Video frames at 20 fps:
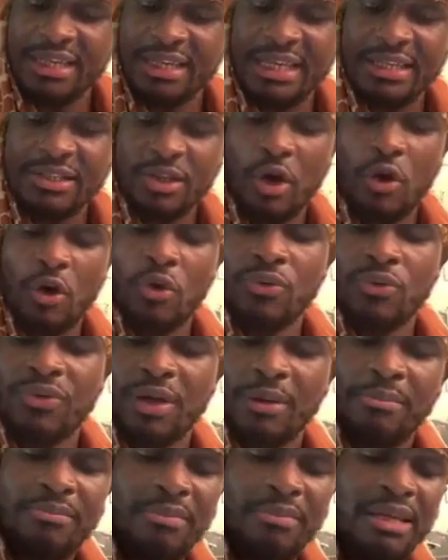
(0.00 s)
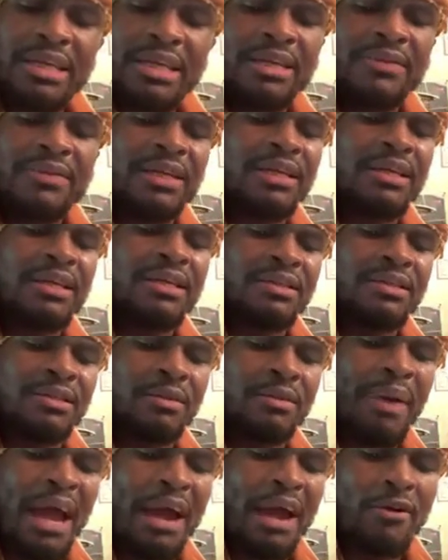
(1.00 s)
Then he told them many
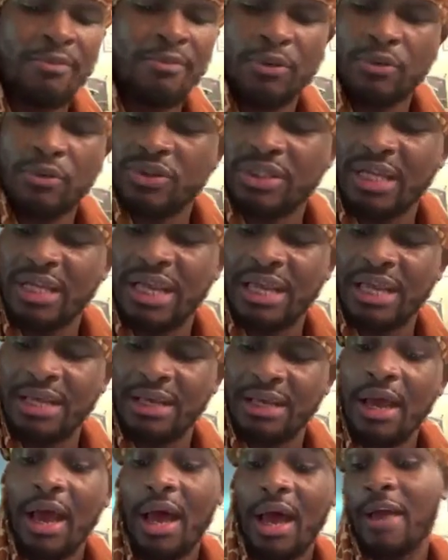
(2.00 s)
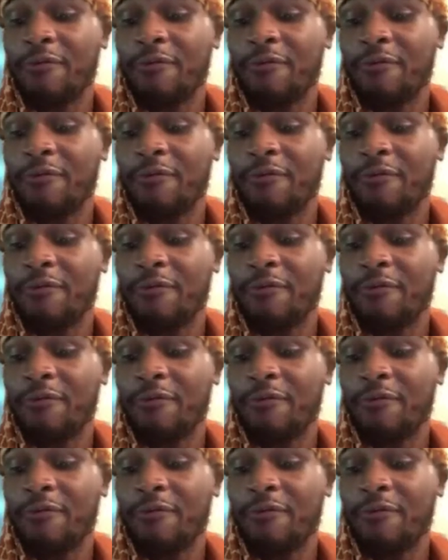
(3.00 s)
things in parables, saying,